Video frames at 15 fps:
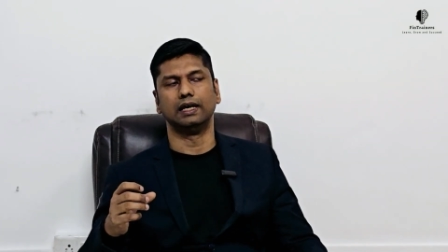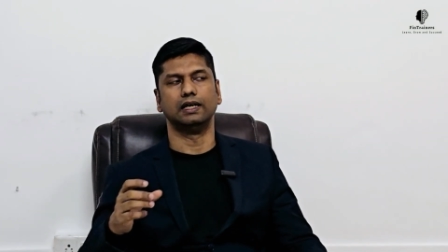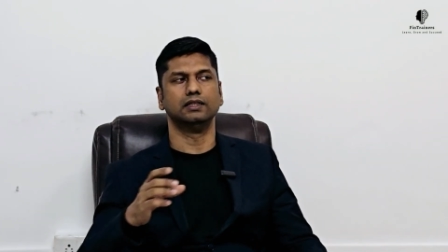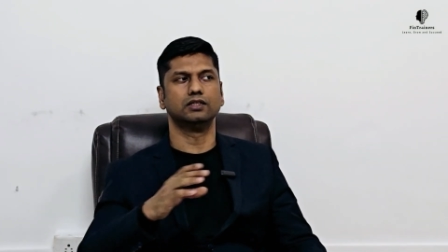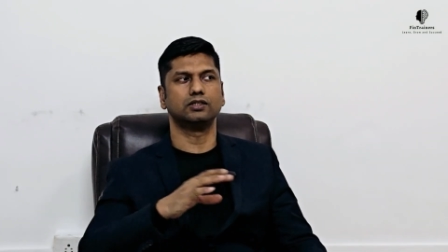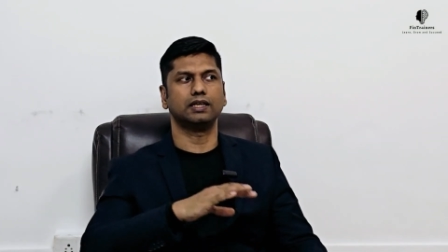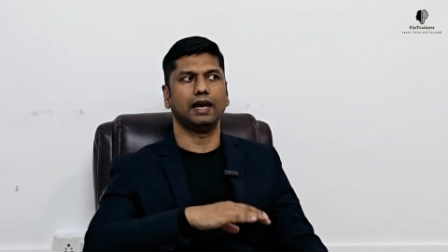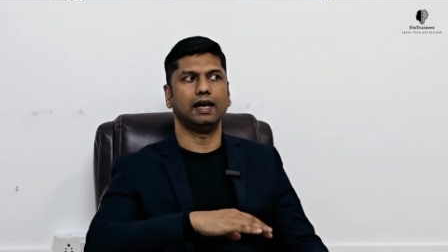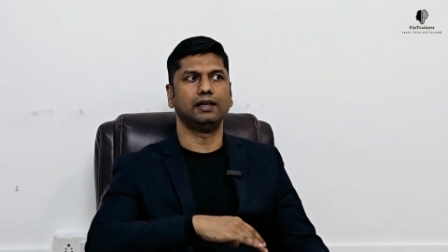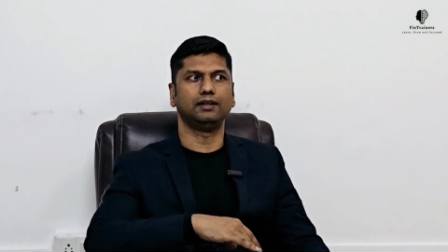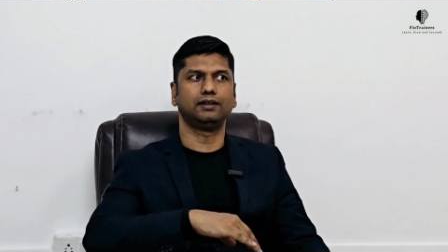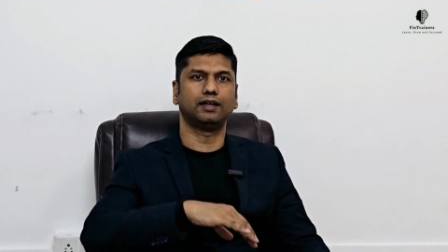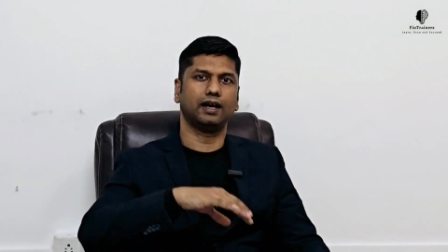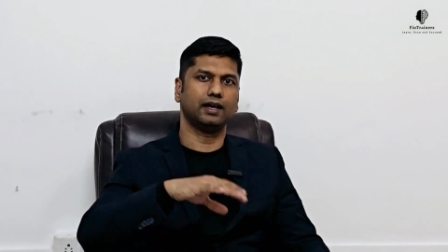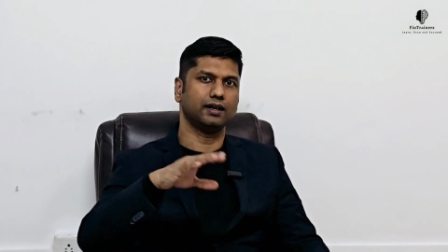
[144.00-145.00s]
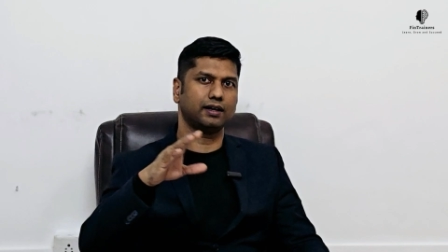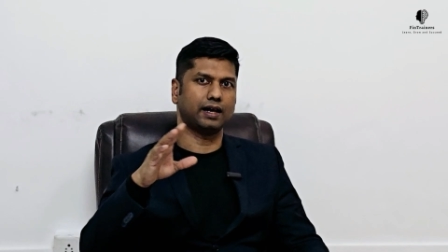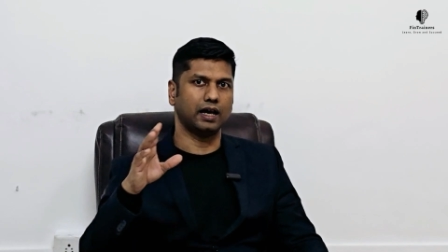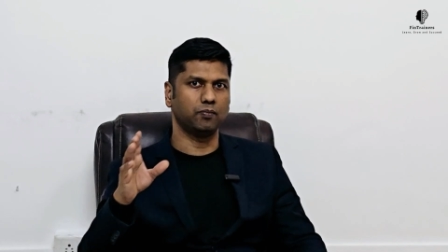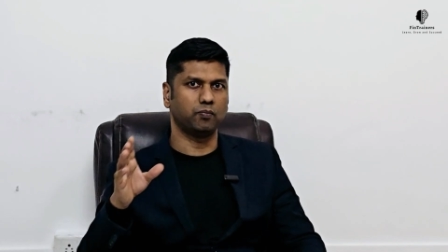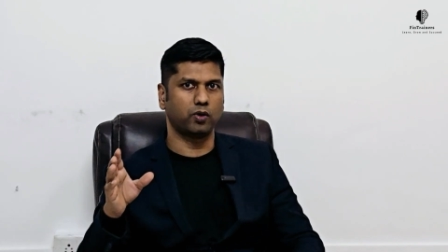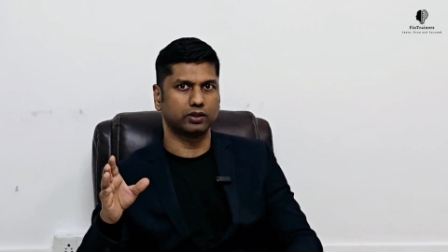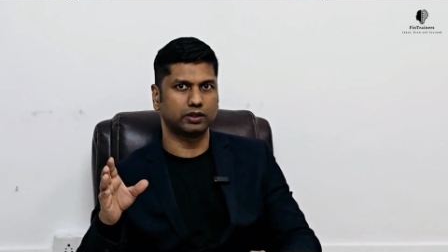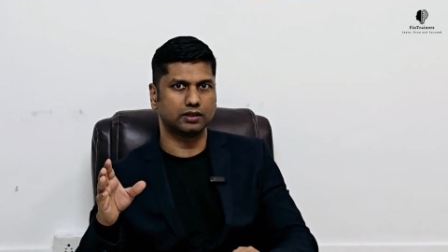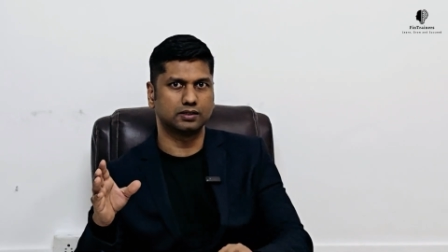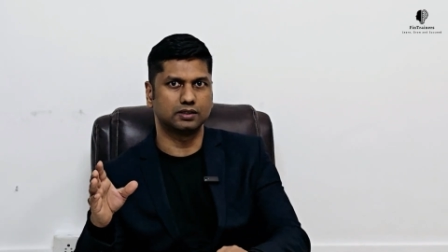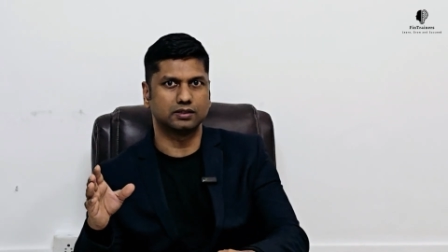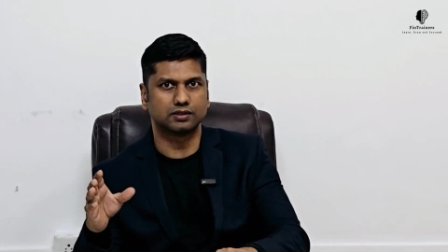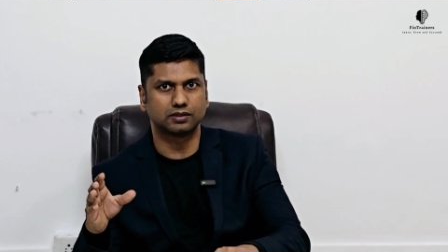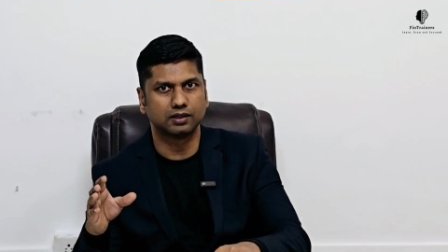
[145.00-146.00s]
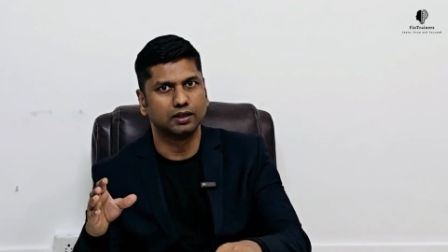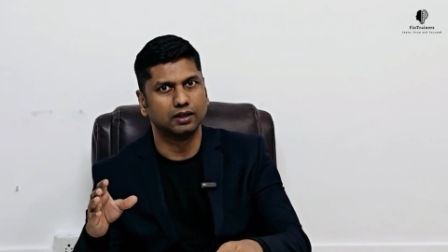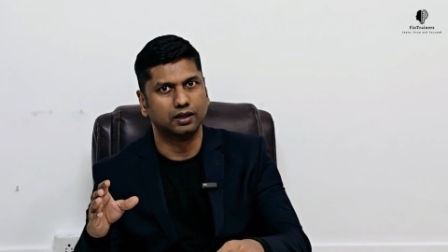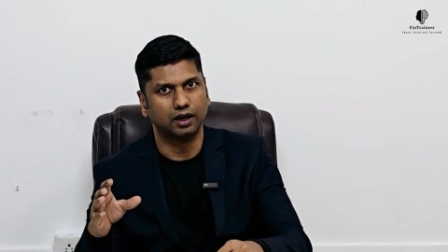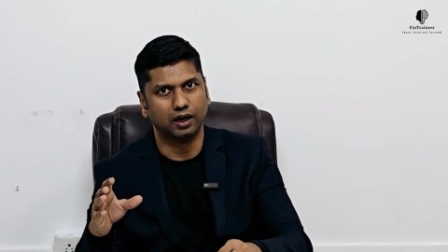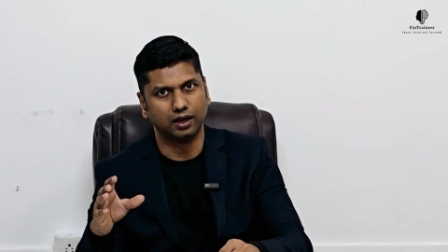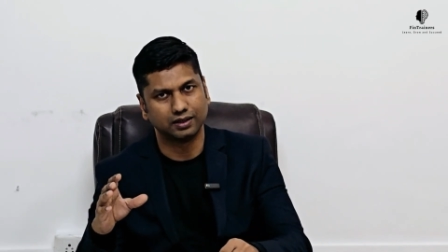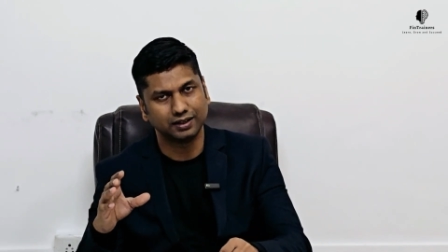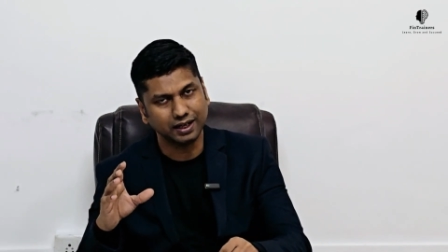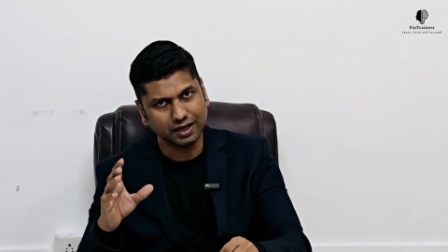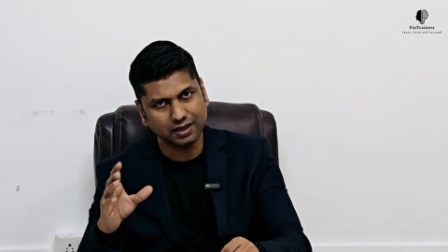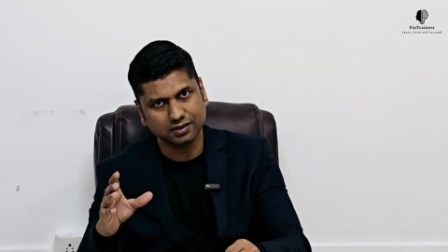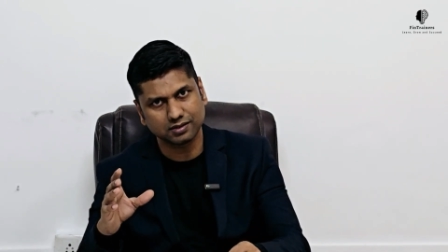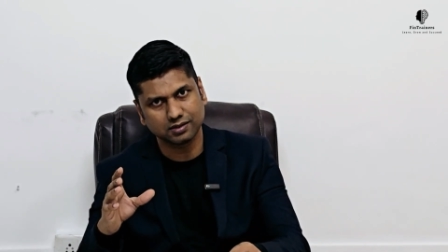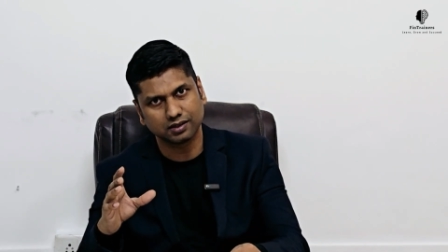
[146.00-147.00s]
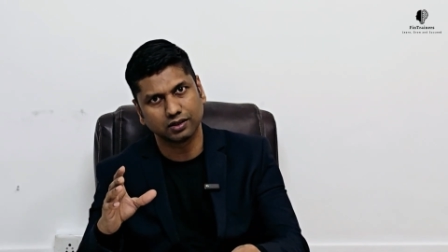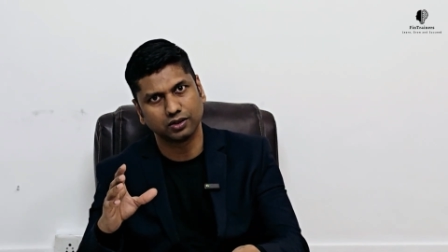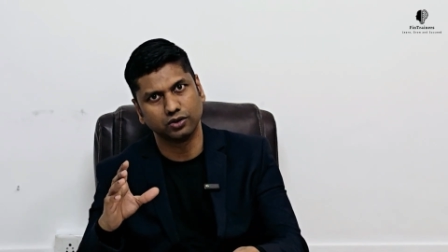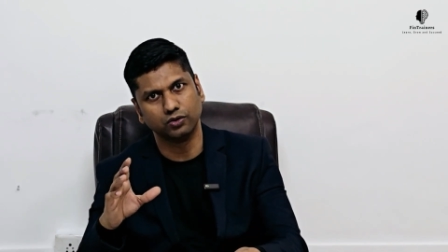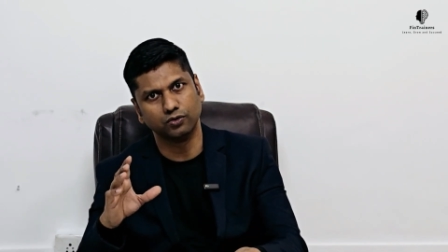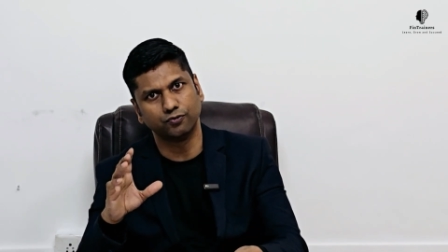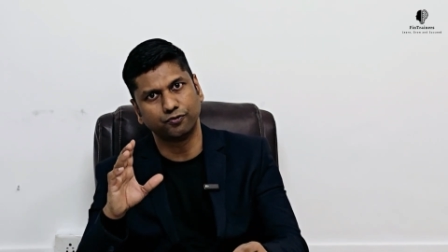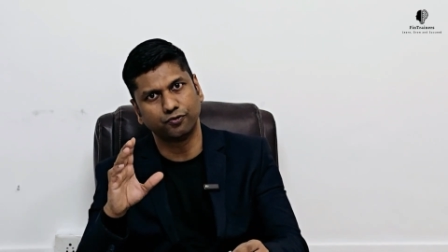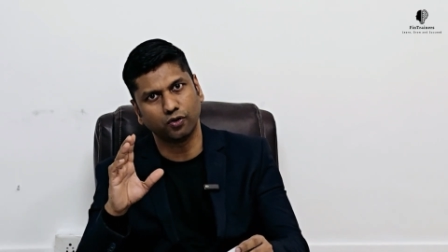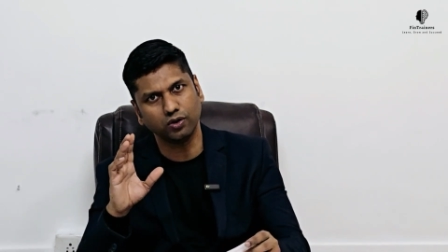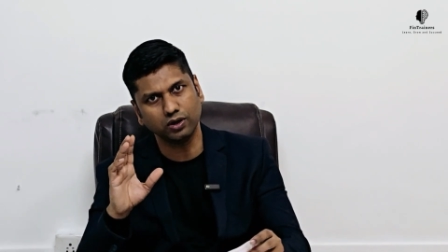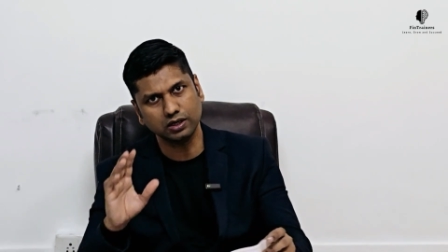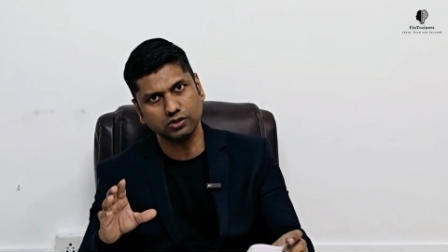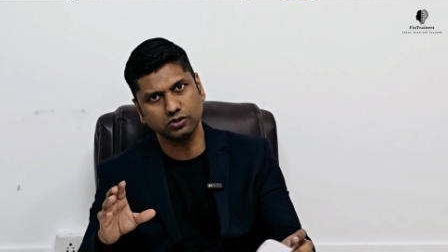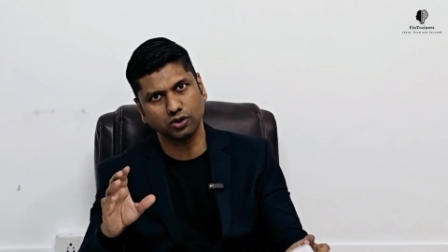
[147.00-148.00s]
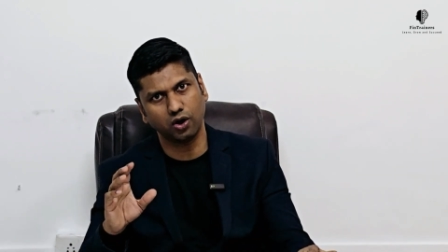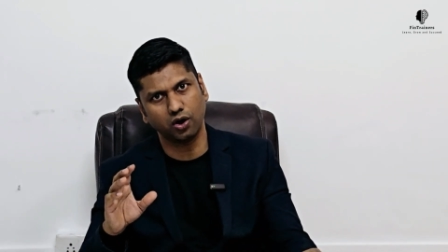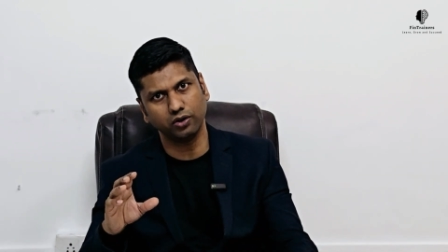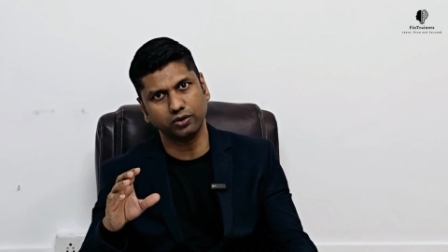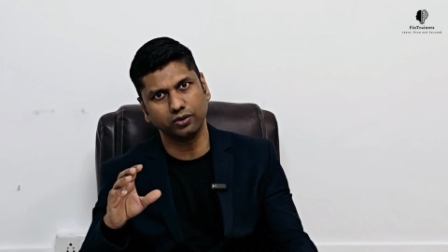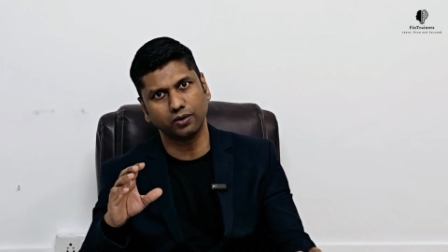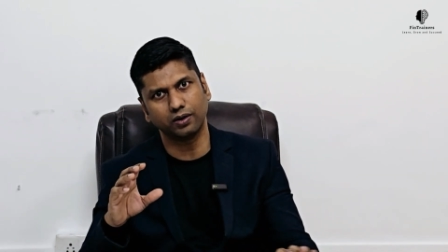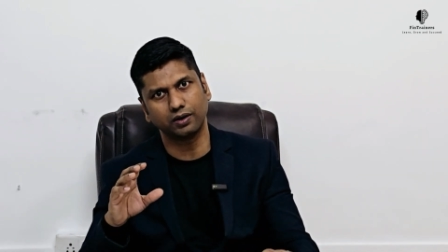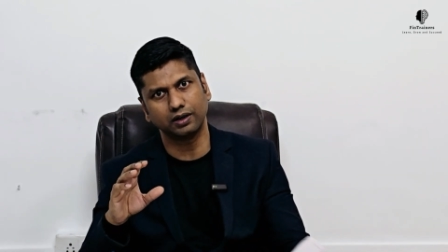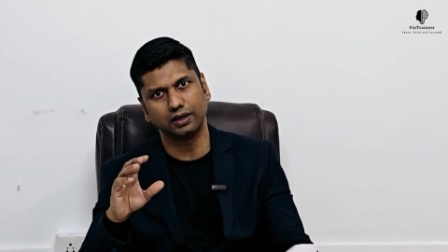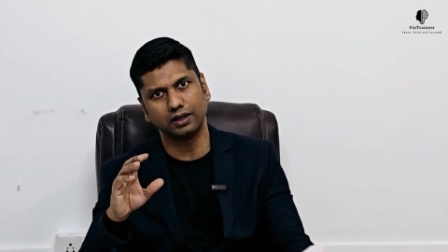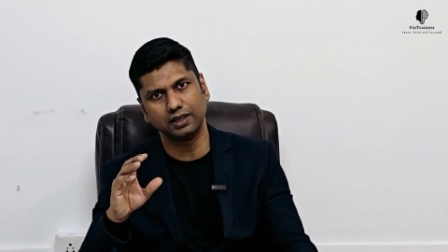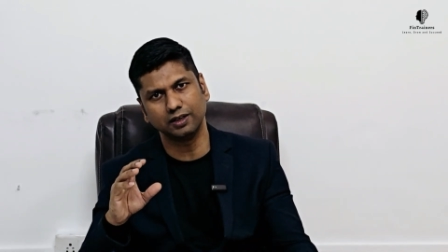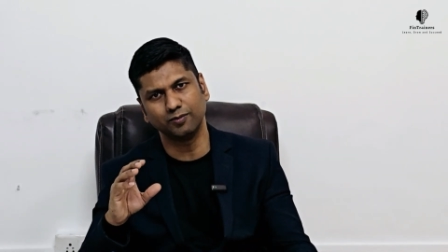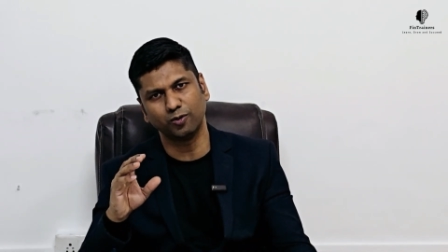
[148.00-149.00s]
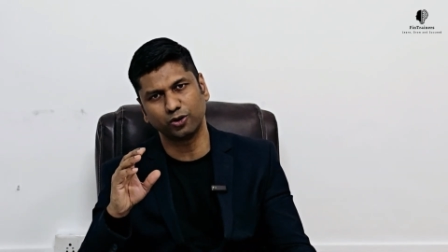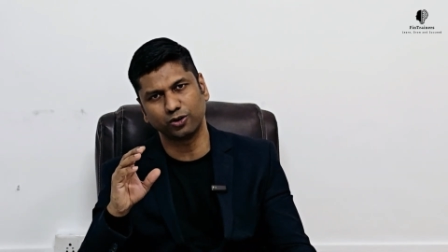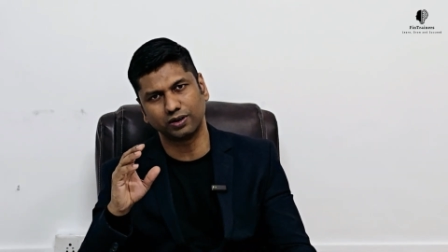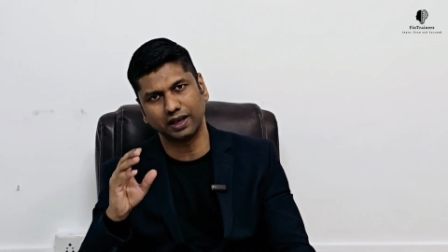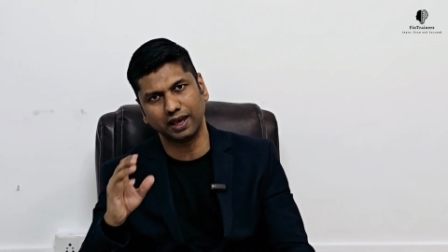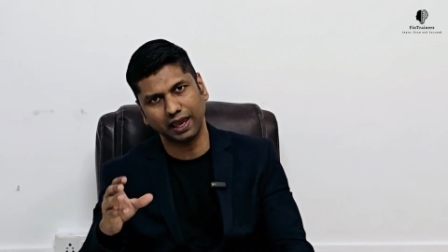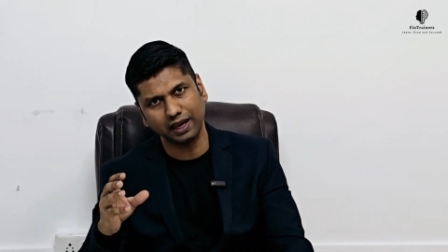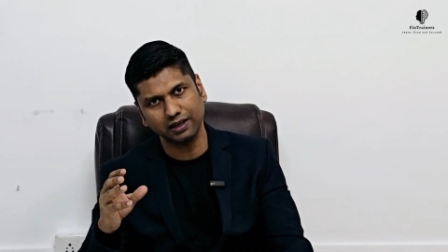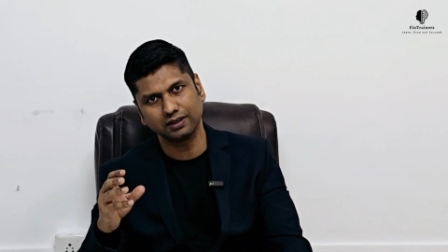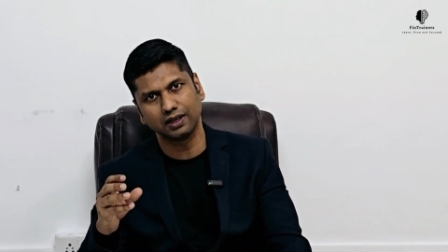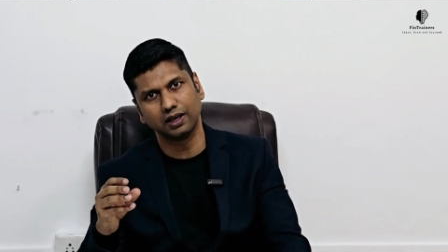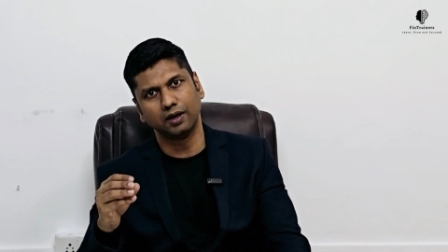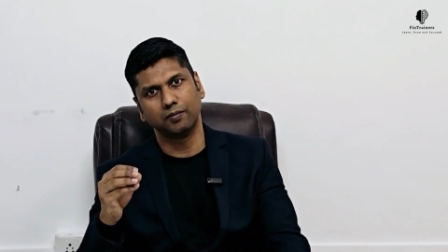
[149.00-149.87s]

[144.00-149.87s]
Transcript: in this entire hypothesis uh, test you focus on your learning module 8